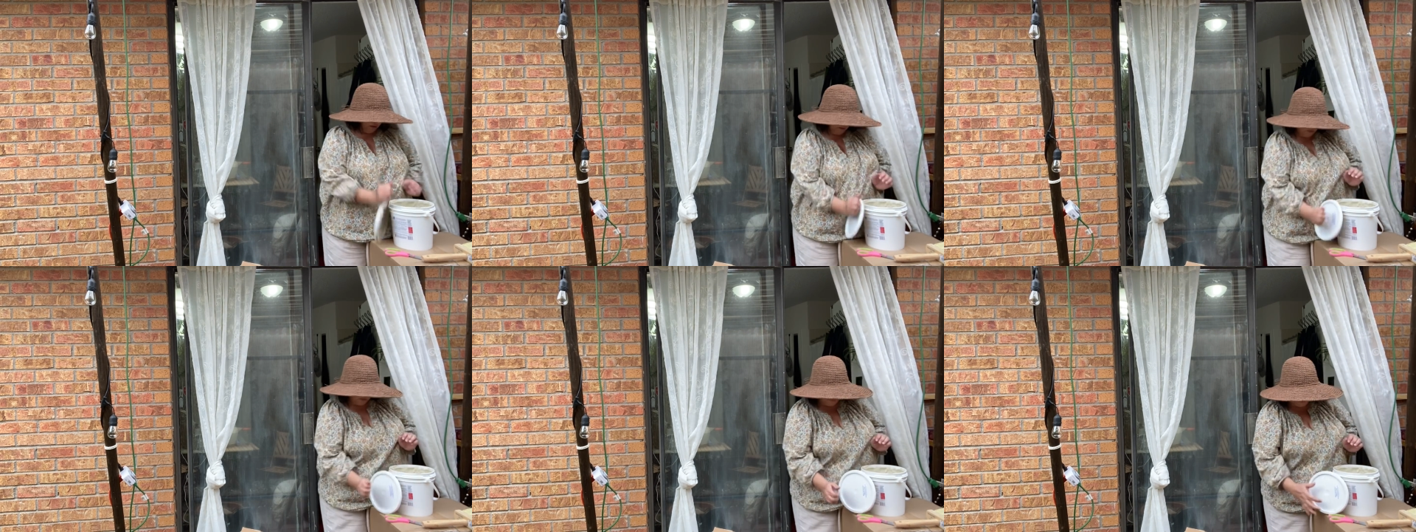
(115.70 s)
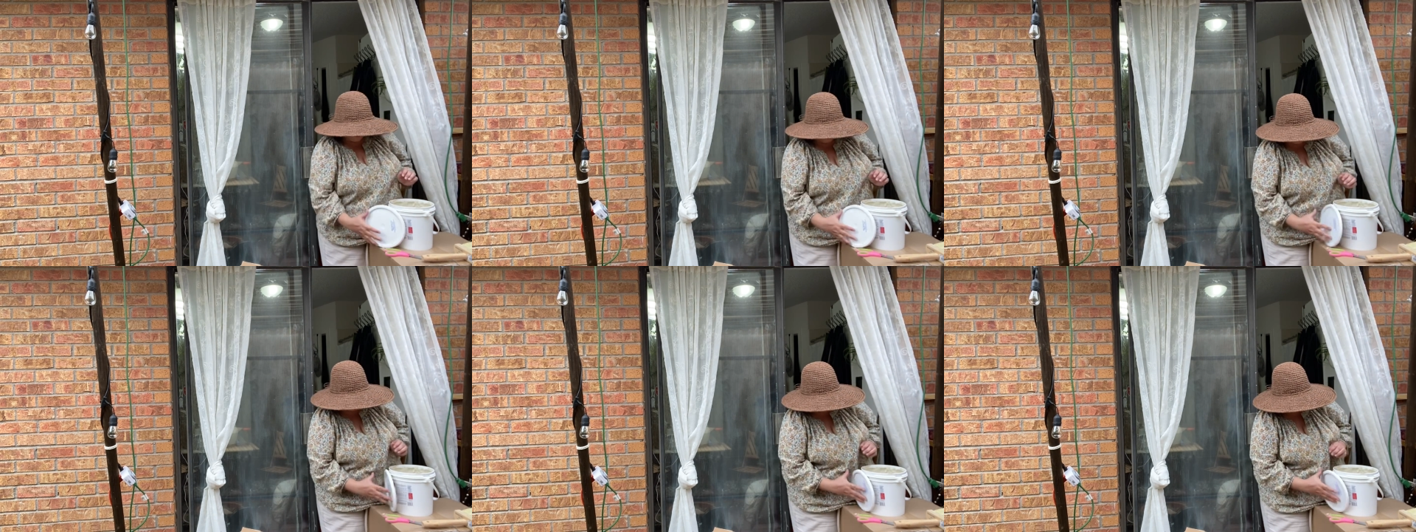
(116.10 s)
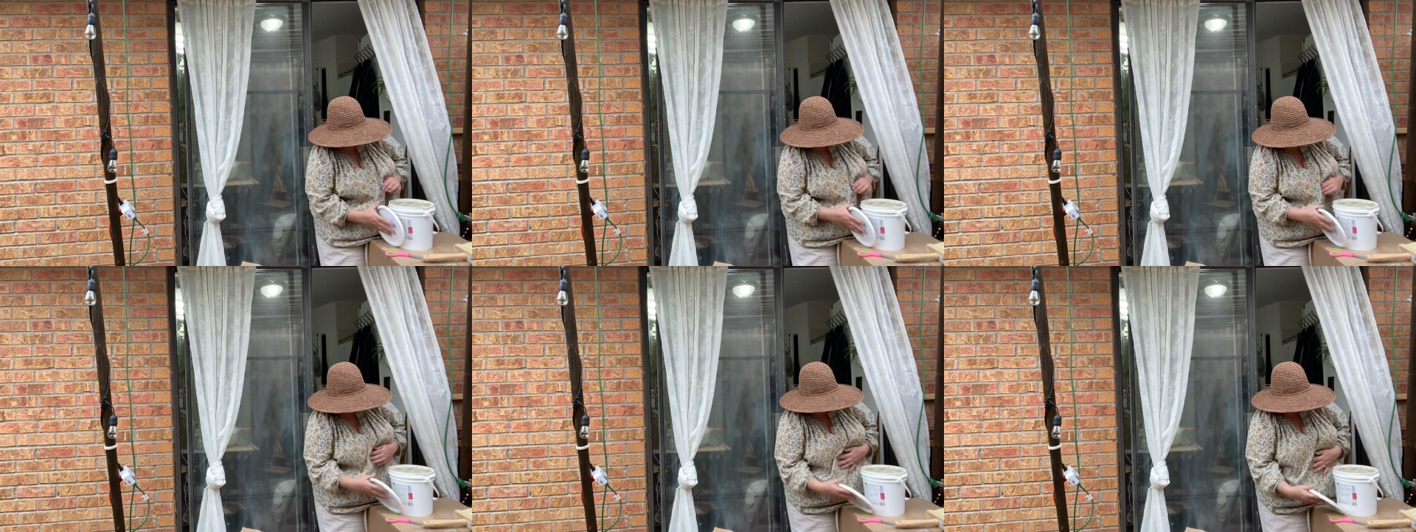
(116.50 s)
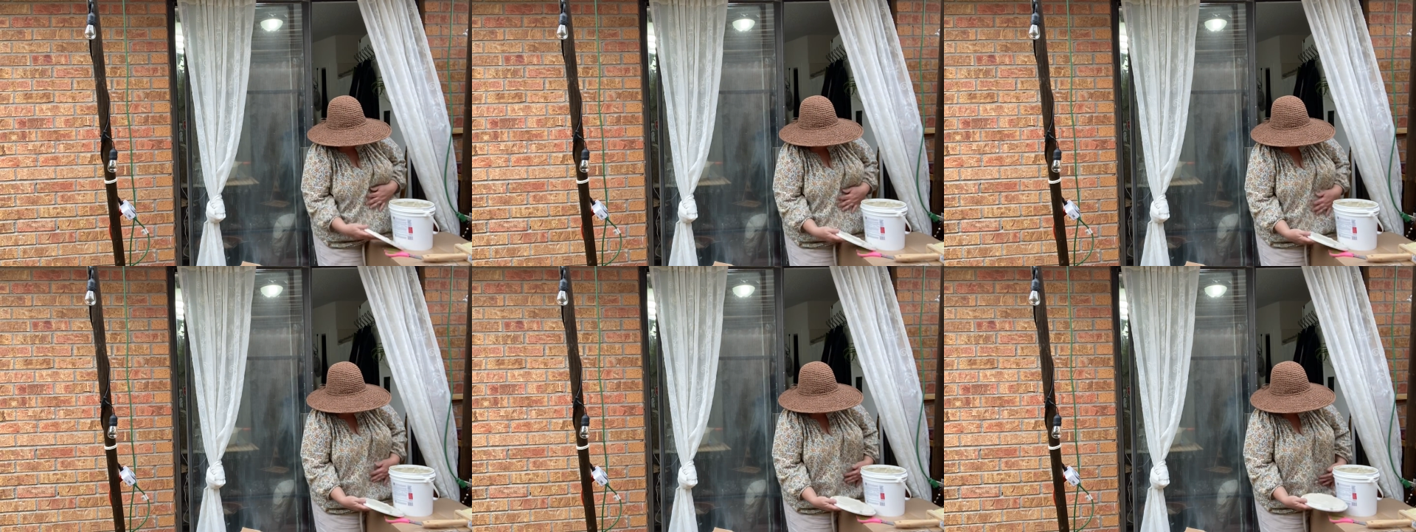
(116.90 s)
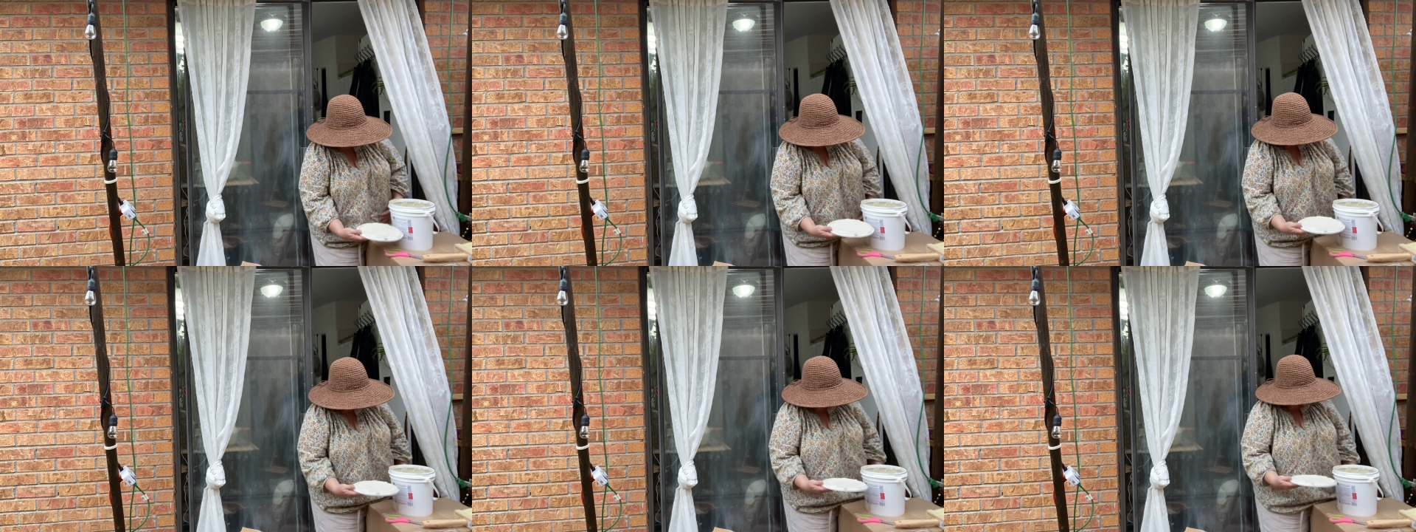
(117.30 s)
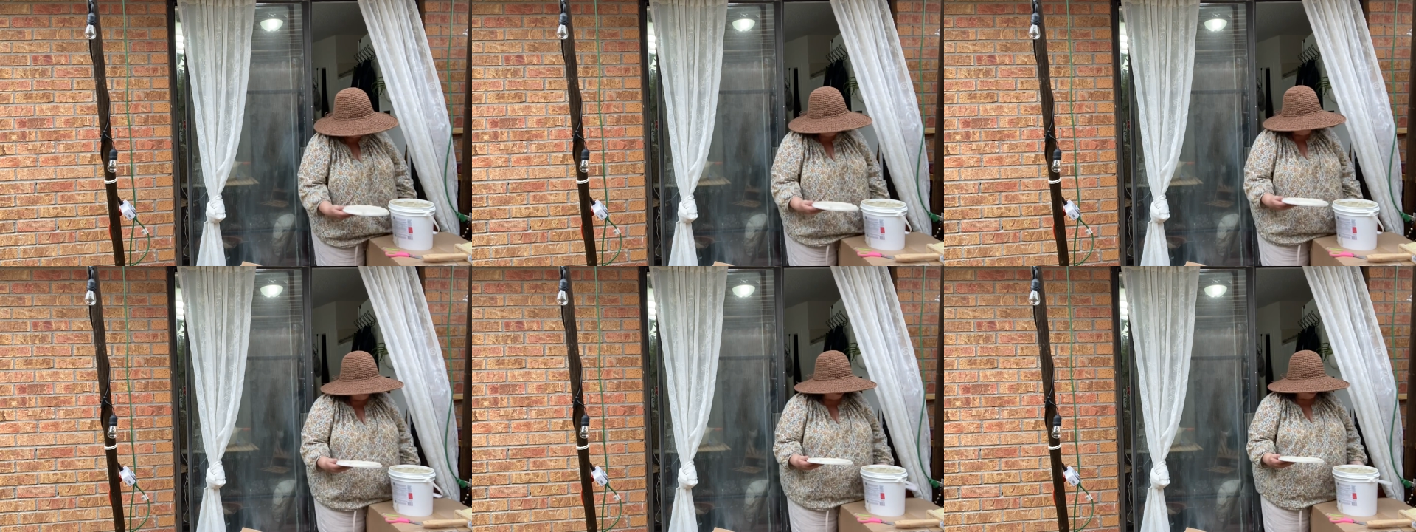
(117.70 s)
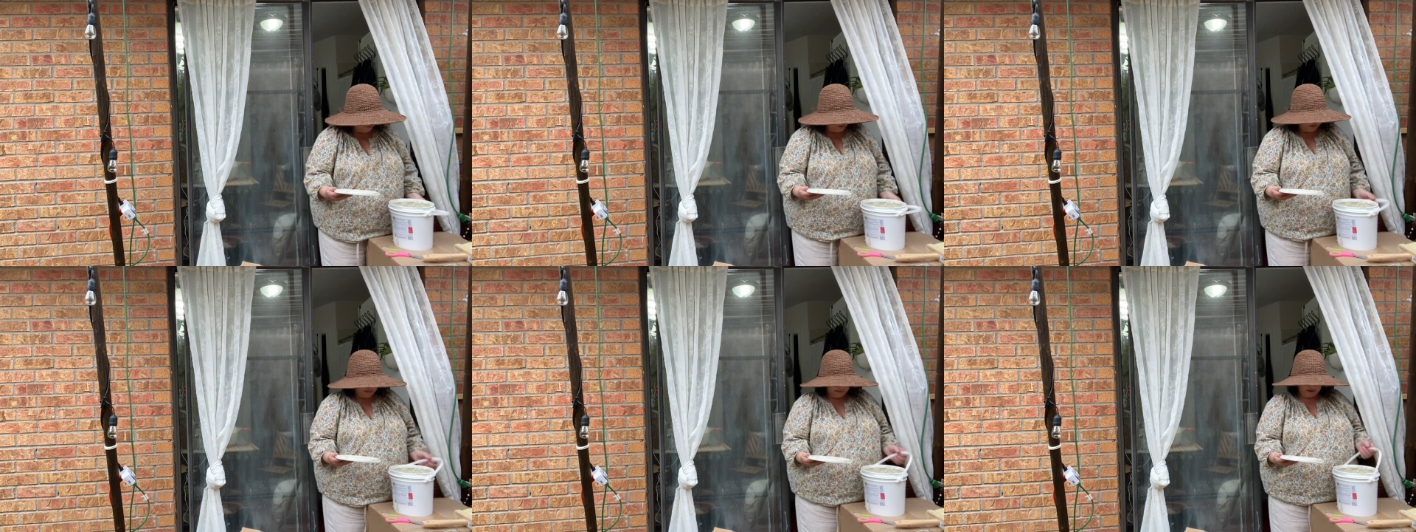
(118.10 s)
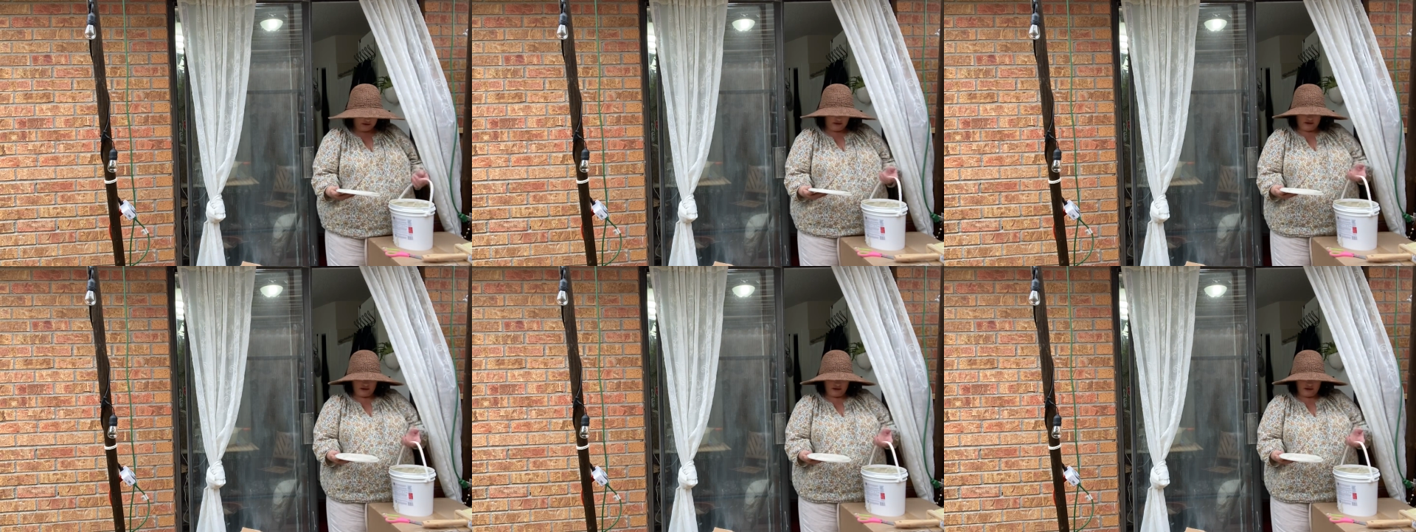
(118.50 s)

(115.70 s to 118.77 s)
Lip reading: Nobody's mouth can be seen.